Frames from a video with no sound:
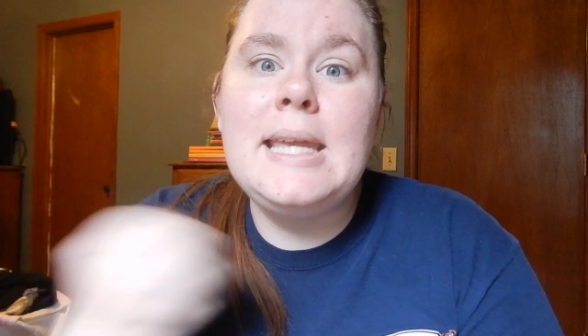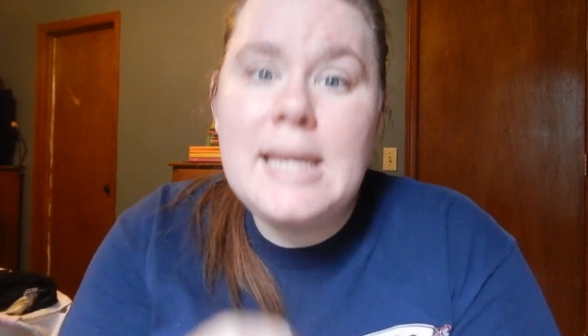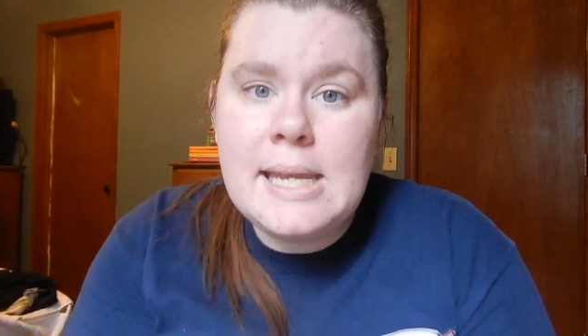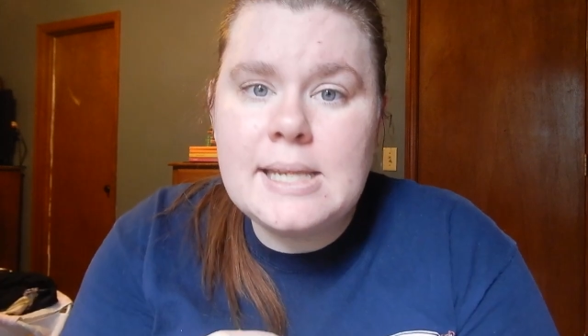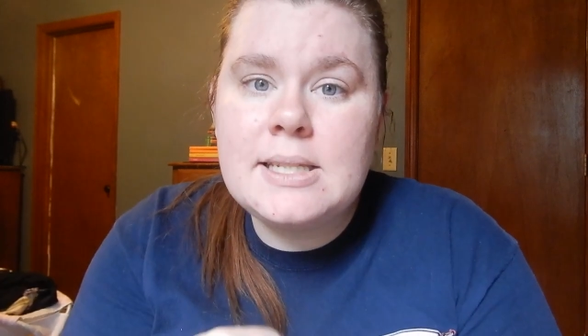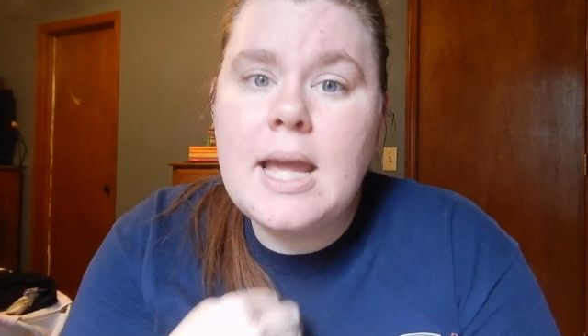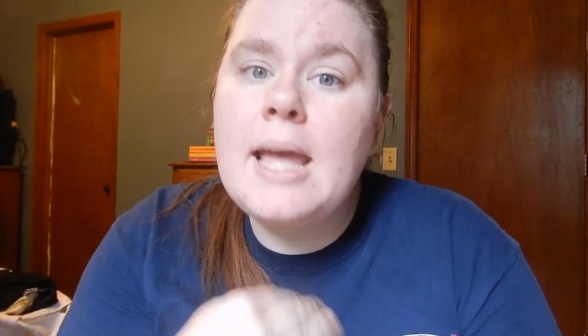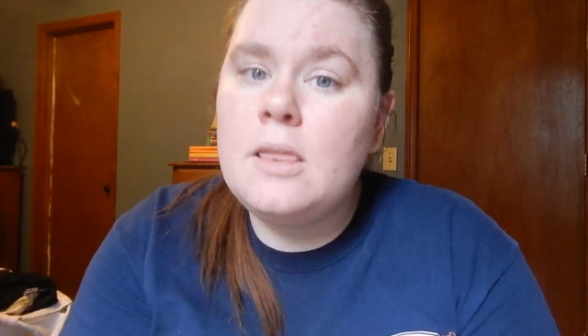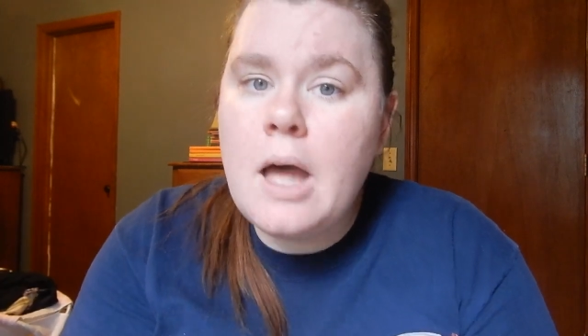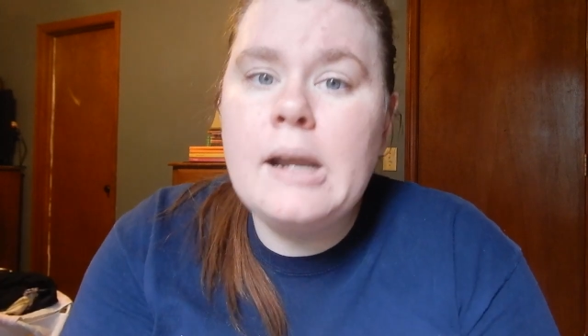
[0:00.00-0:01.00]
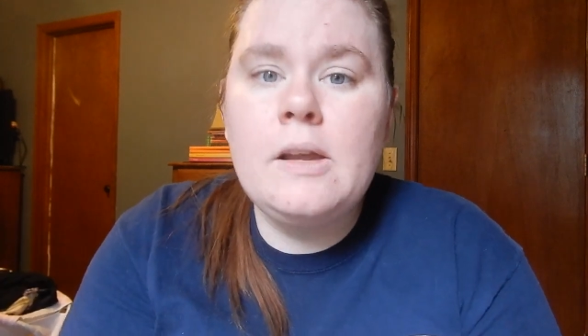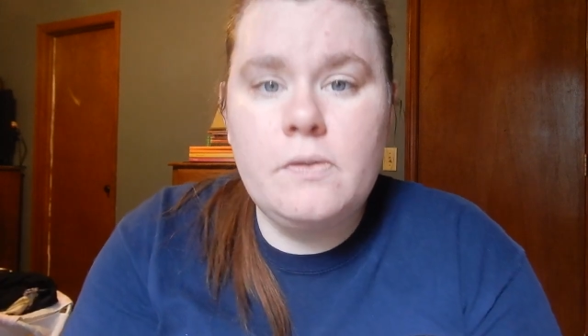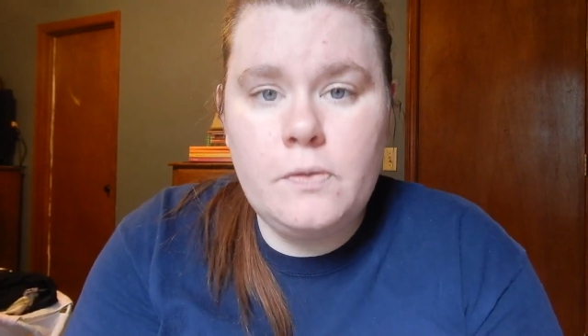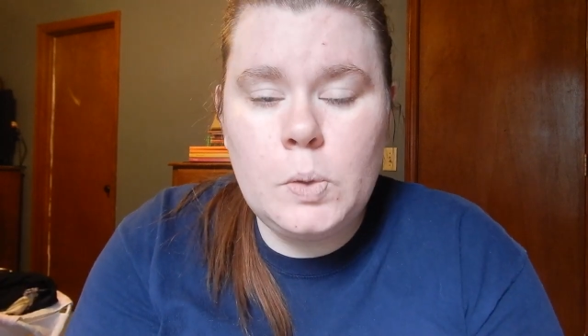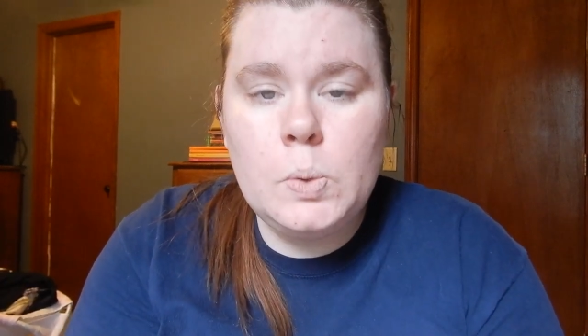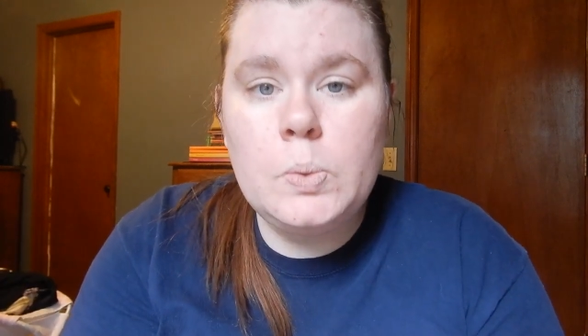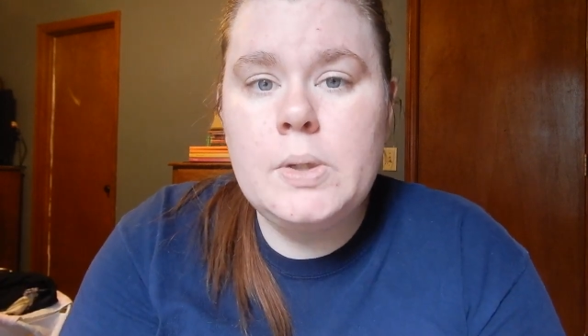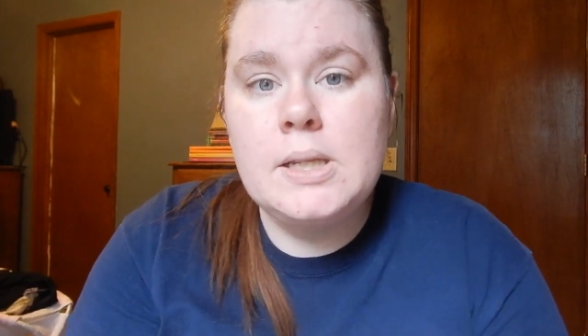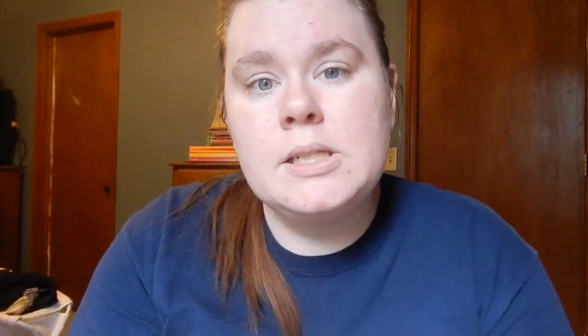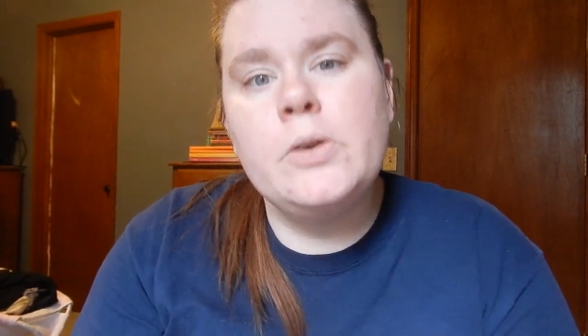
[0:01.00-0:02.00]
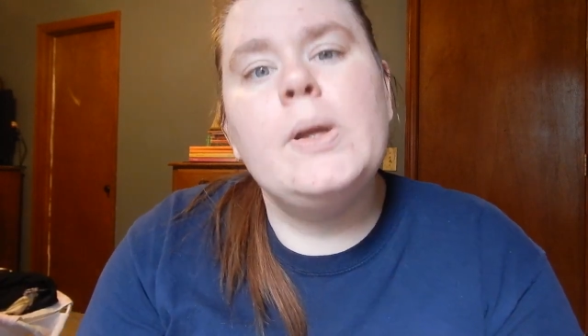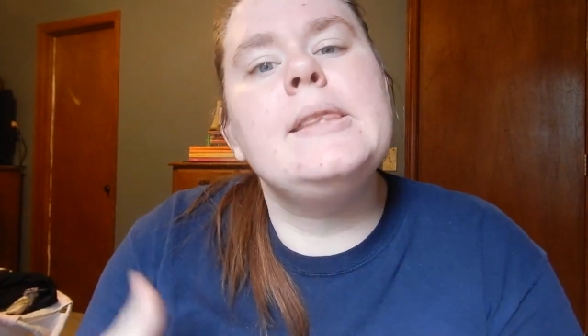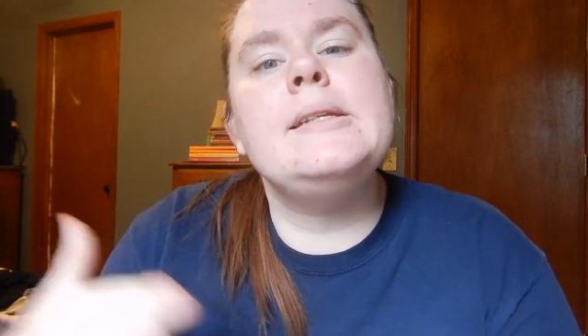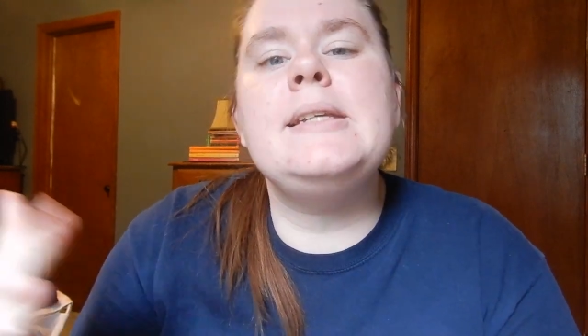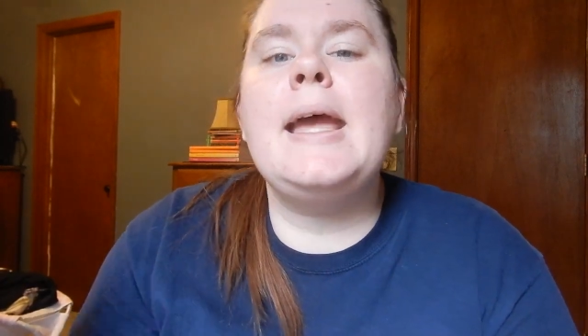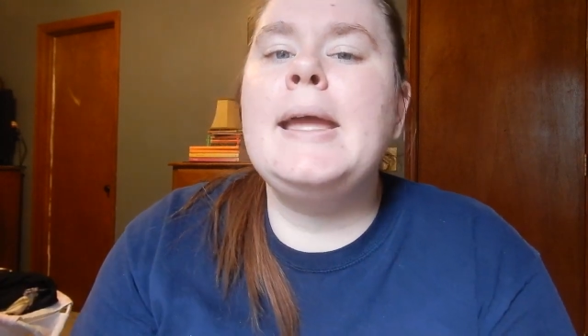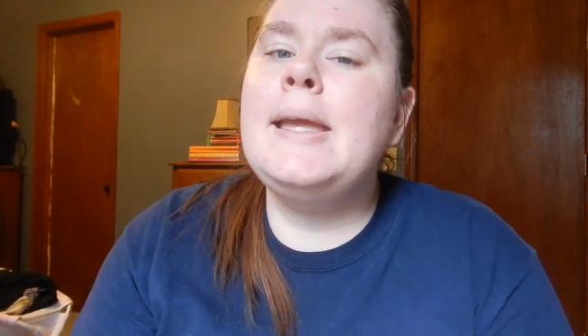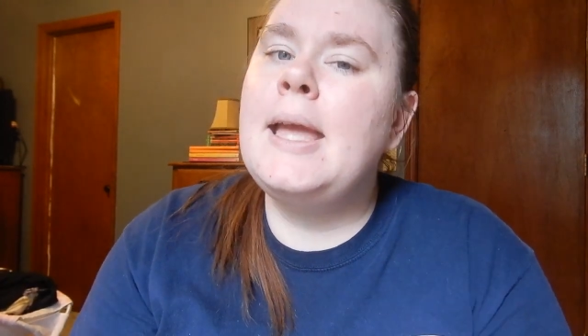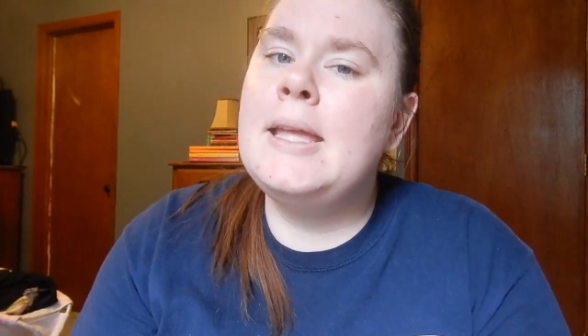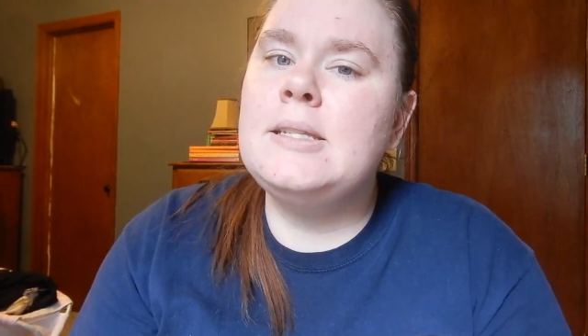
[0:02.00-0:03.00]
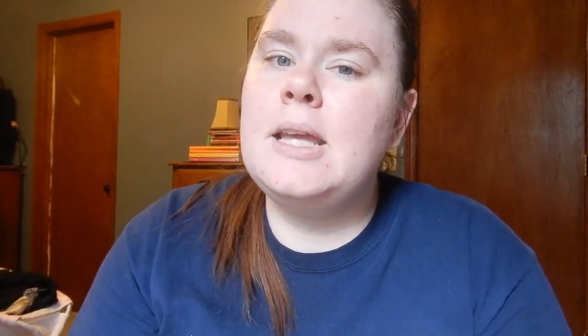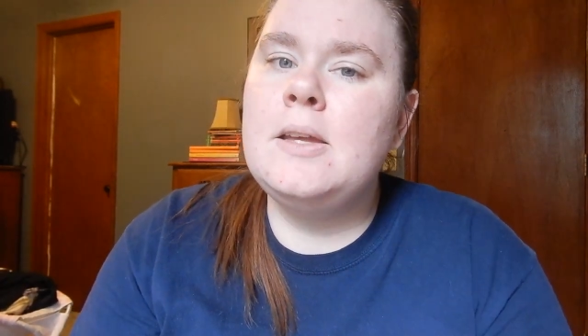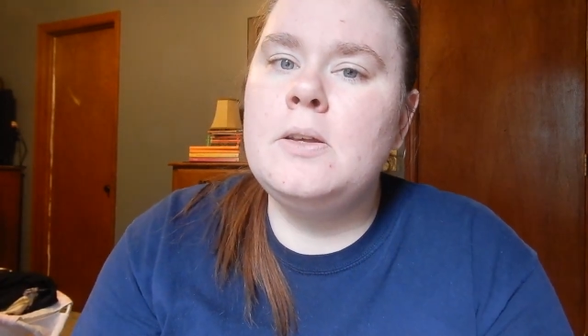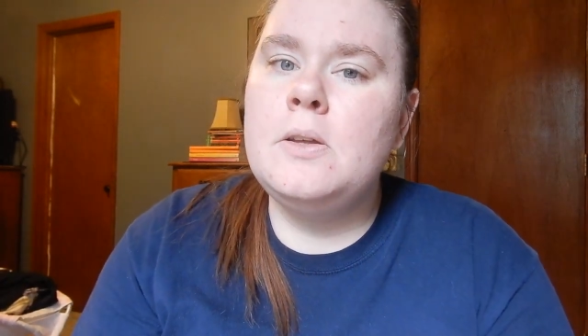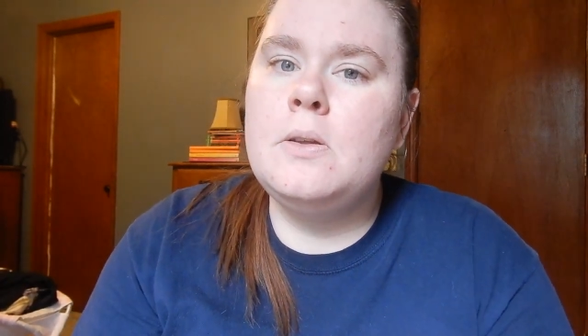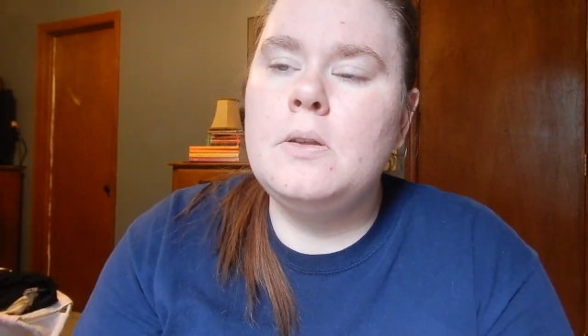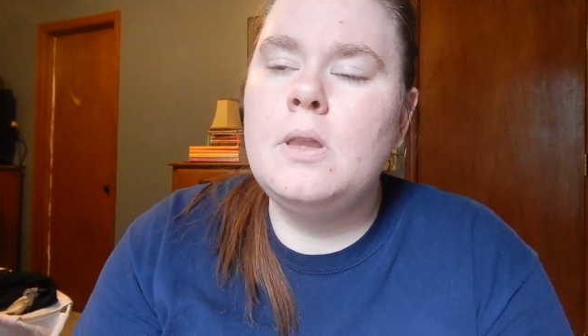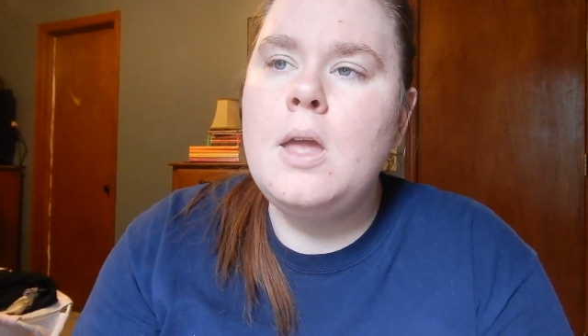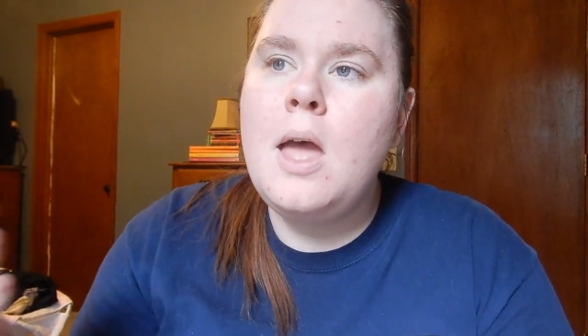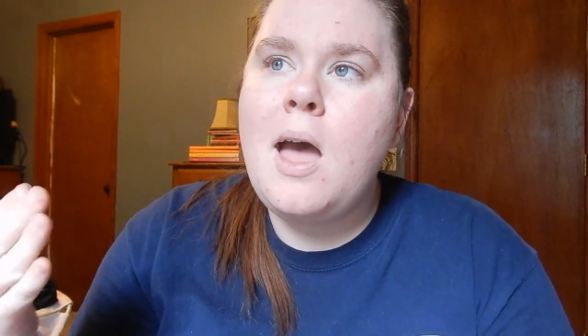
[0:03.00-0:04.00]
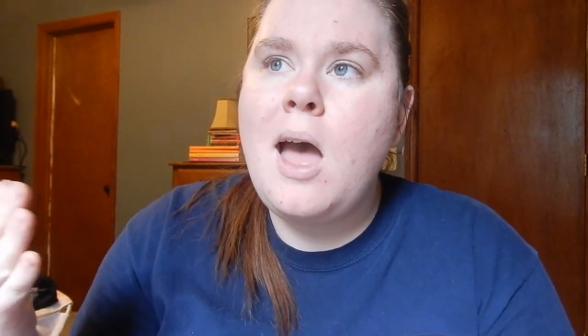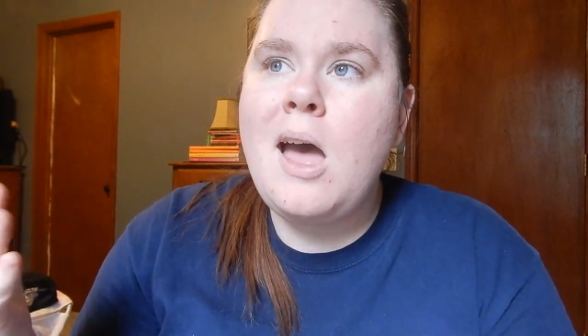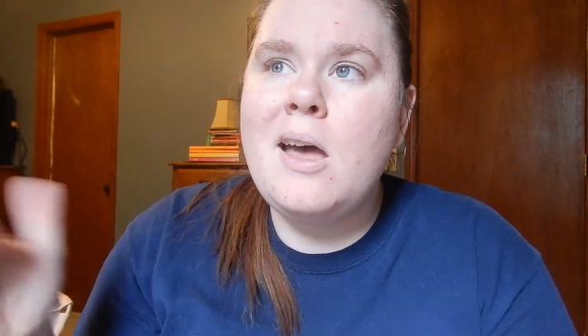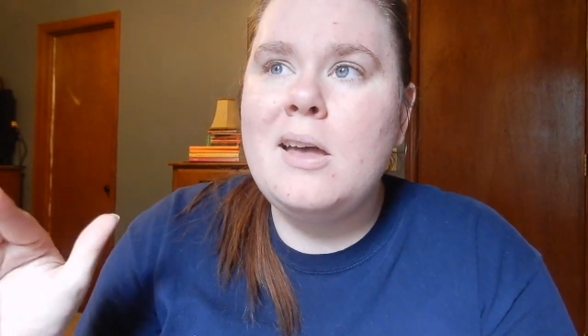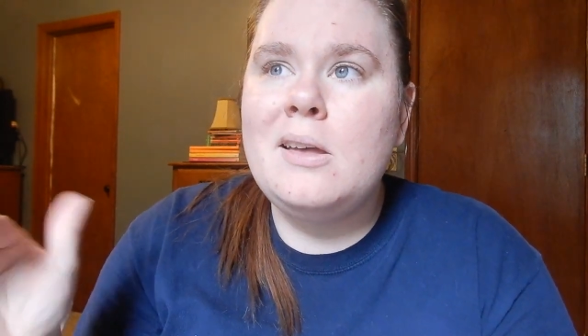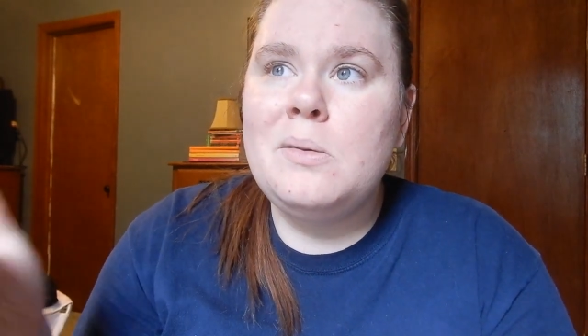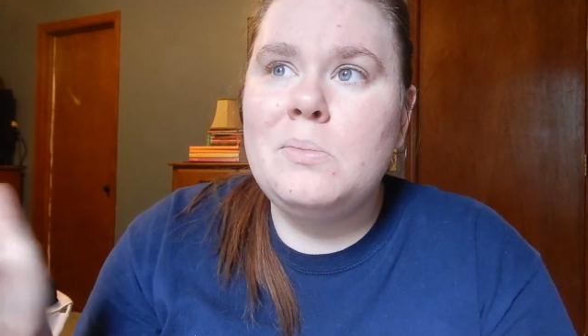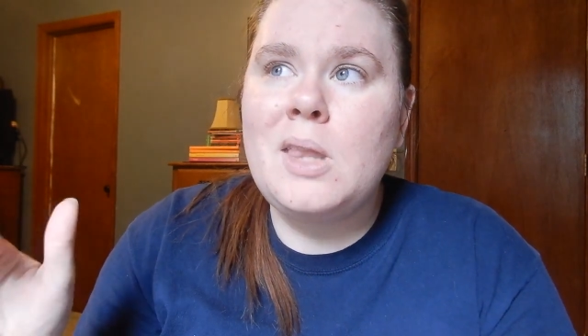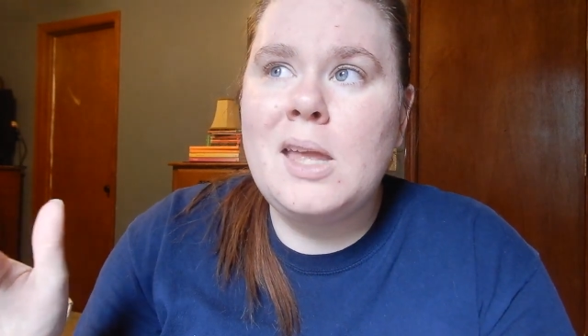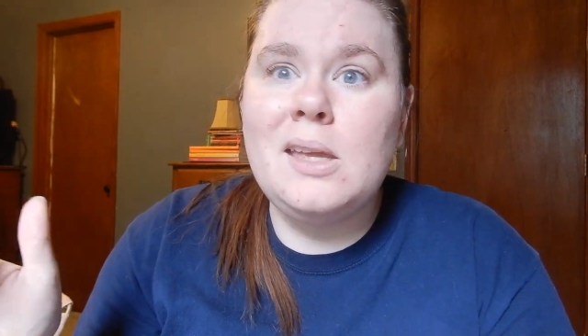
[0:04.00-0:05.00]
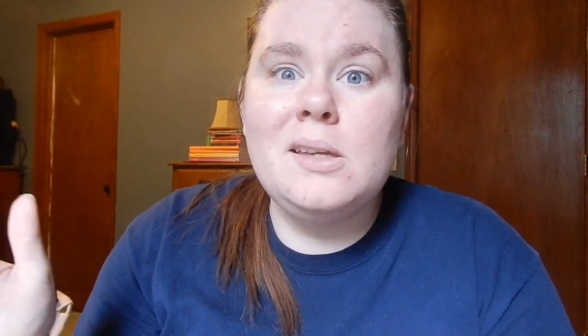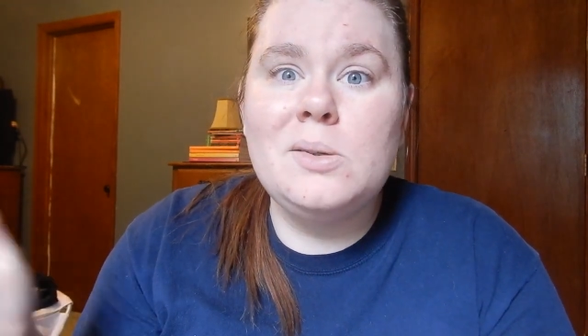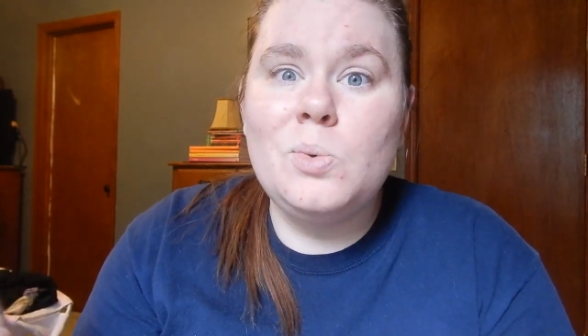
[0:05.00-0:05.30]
eat a lot of food during the day until like